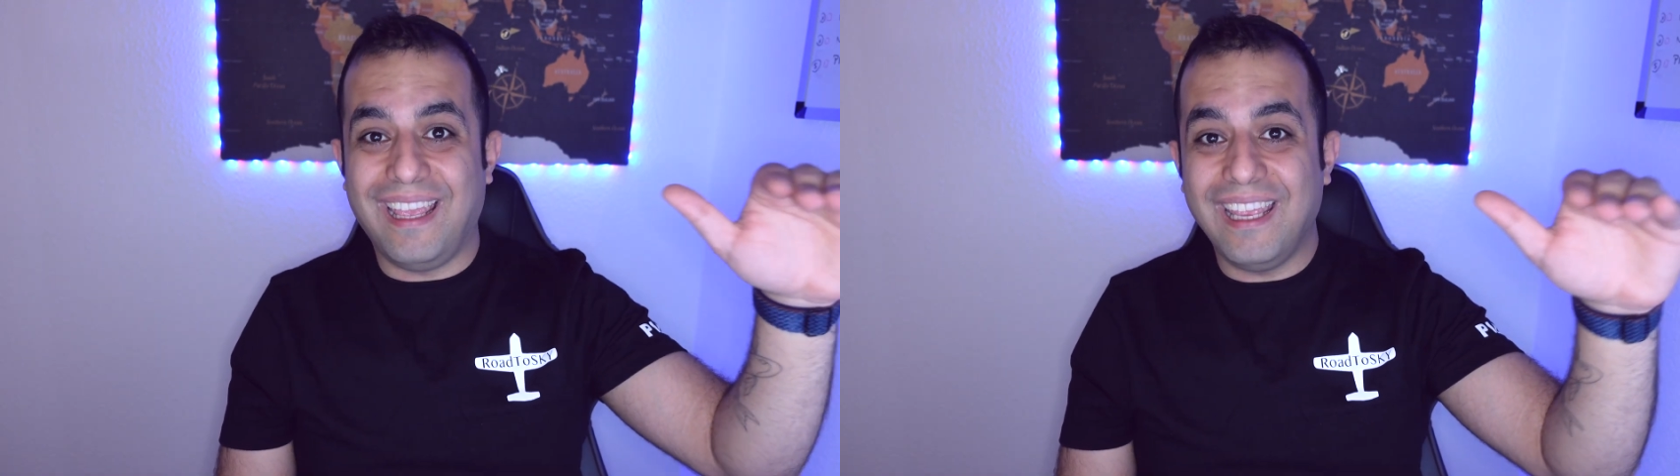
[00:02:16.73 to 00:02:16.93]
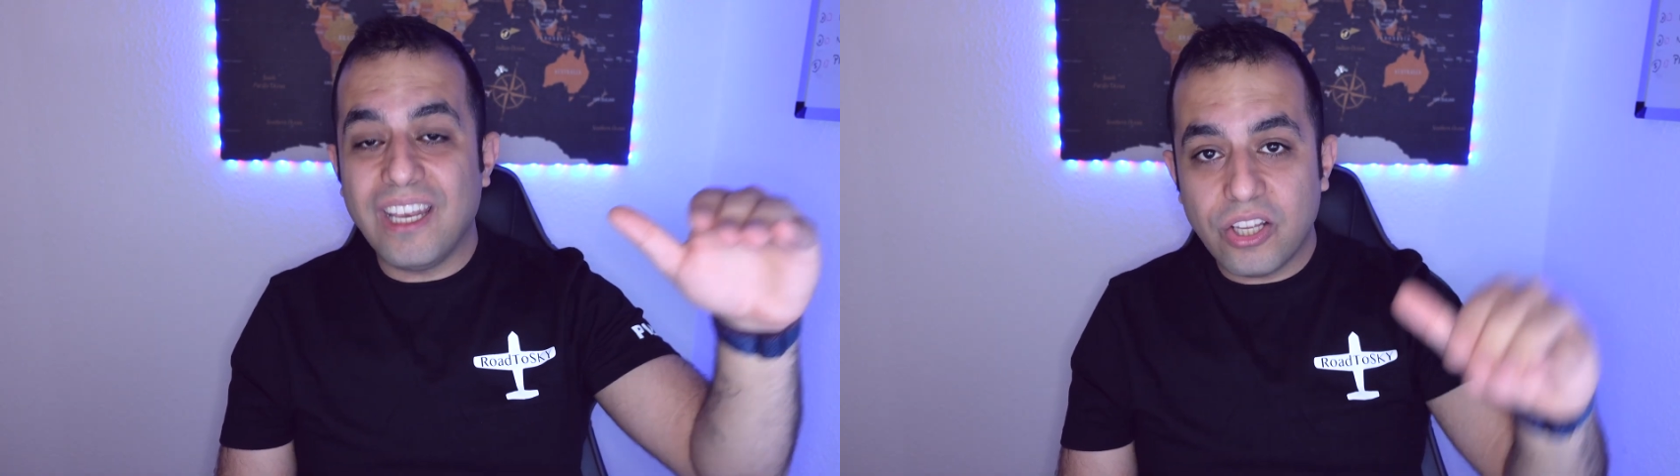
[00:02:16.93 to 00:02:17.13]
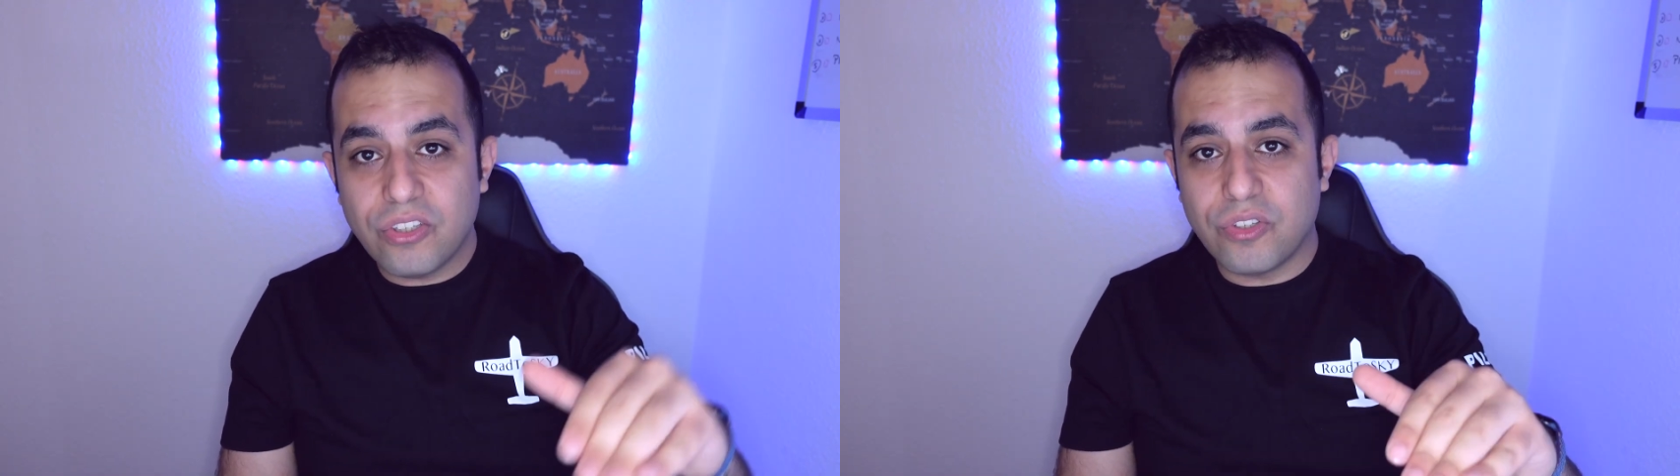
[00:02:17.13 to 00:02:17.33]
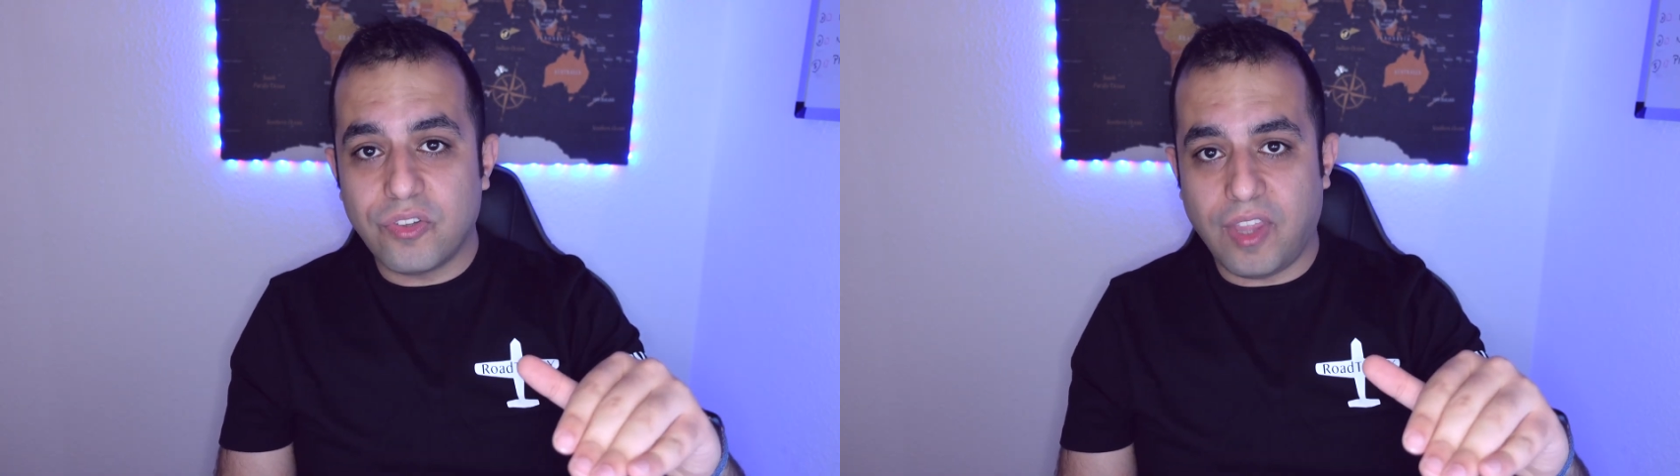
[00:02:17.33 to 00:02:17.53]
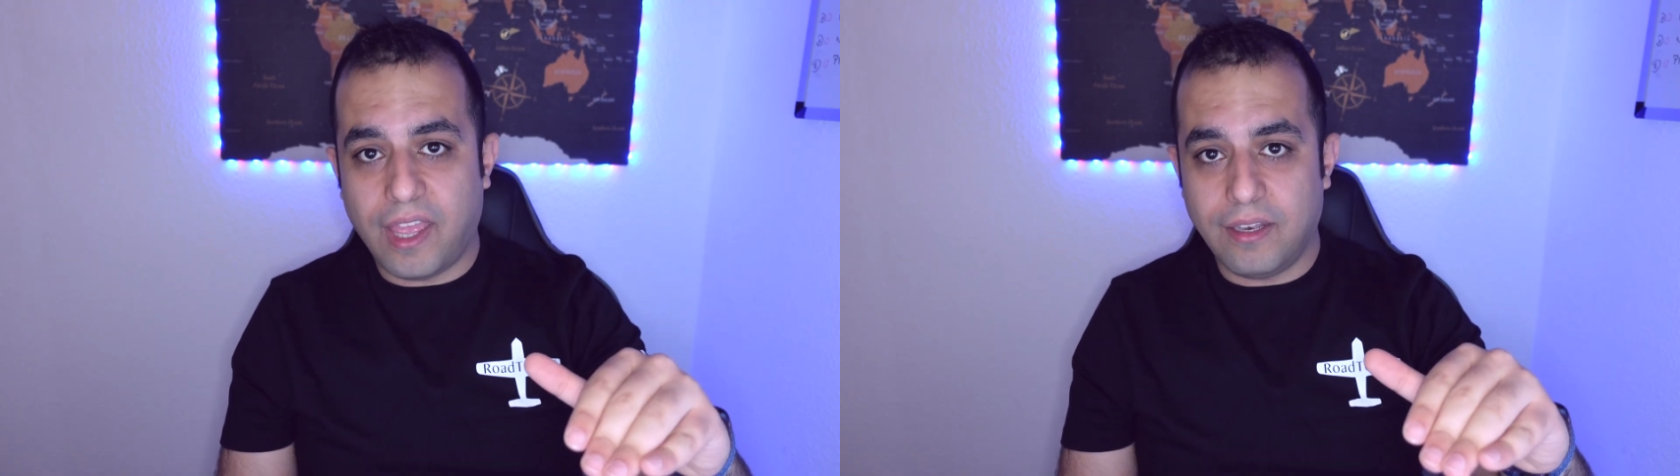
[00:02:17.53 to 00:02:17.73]
in
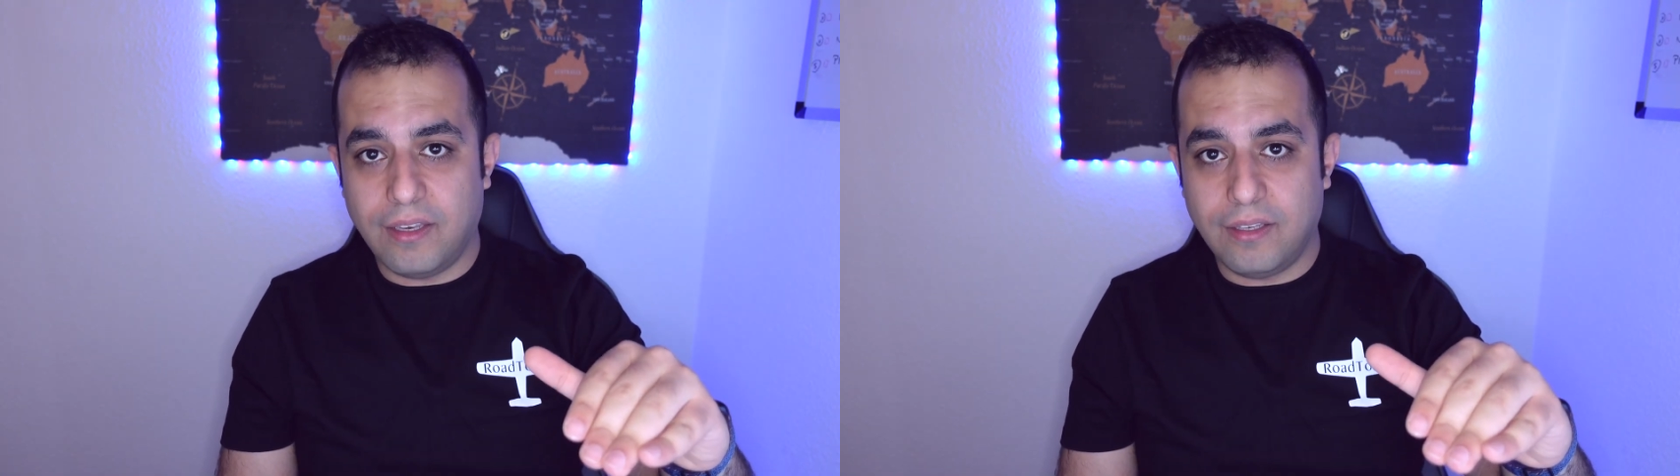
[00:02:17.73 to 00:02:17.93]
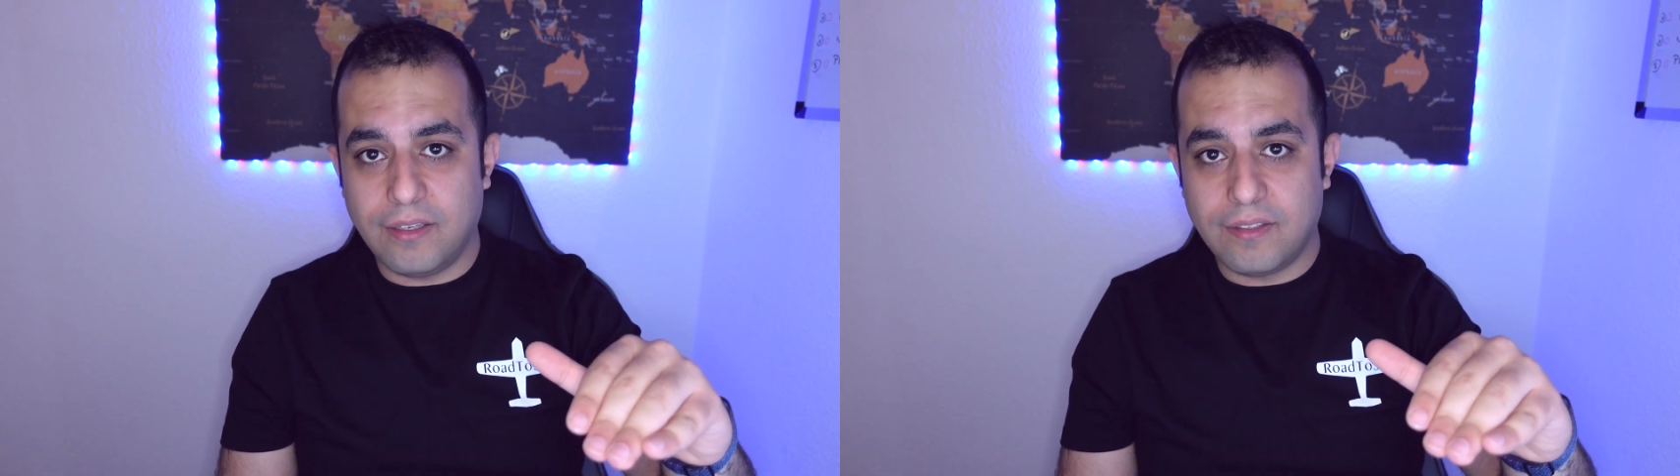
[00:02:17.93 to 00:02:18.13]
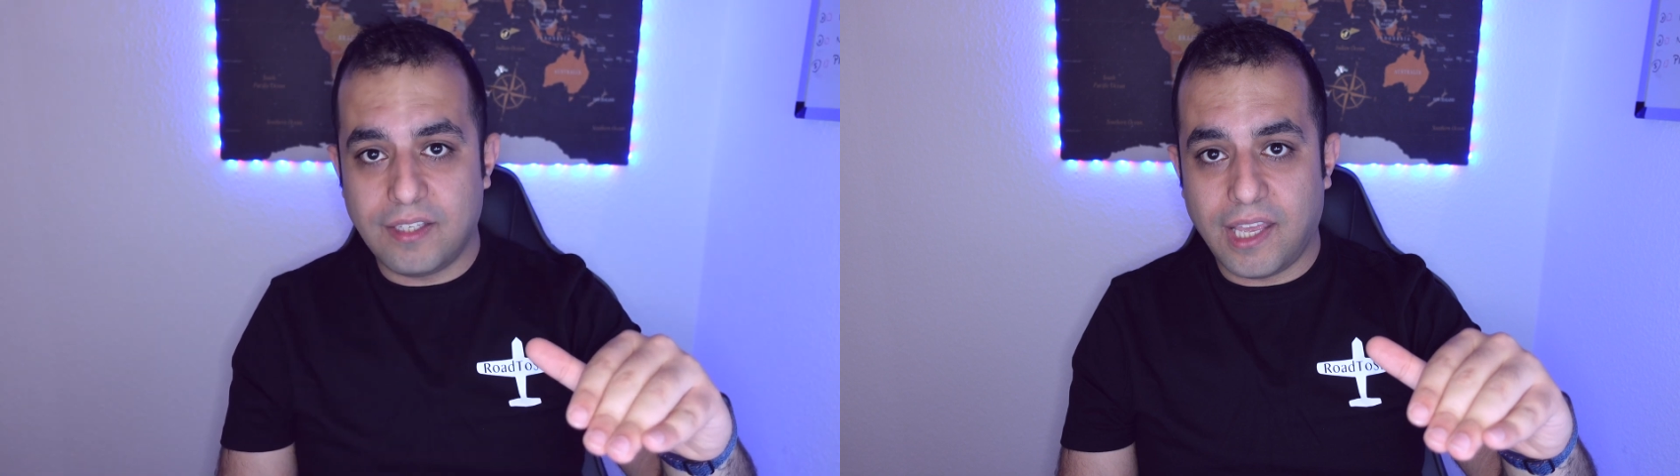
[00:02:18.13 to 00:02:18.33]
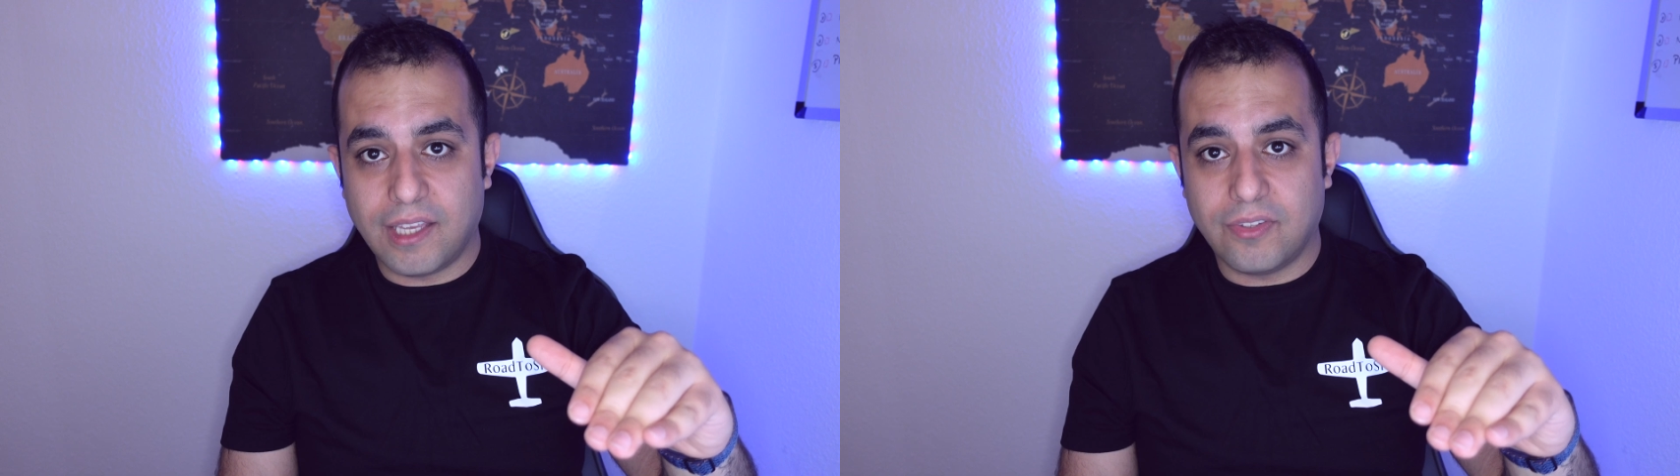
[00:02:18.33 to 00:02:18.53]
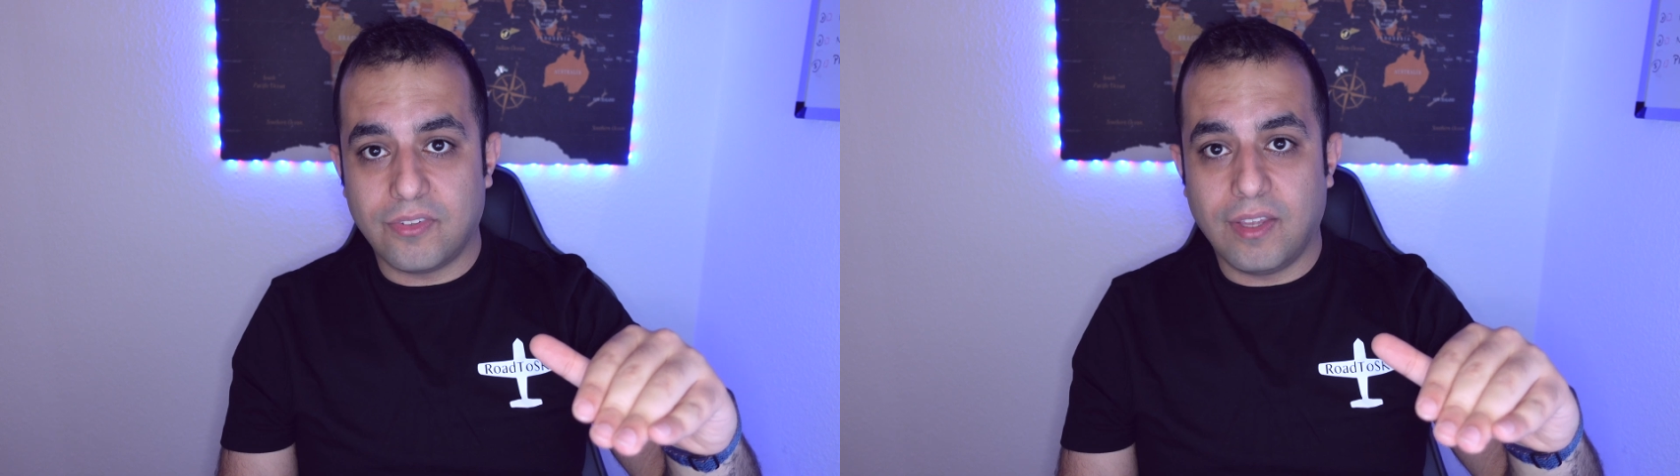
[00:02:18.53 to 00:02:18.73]
understanding the
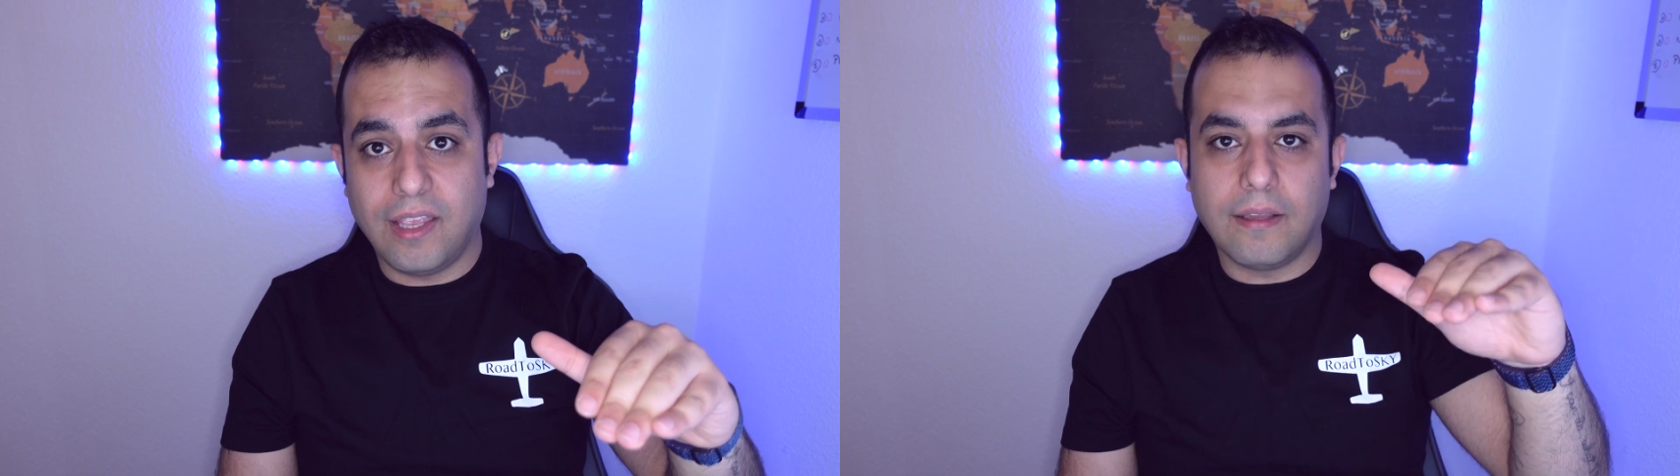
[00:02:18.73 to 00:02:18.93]
text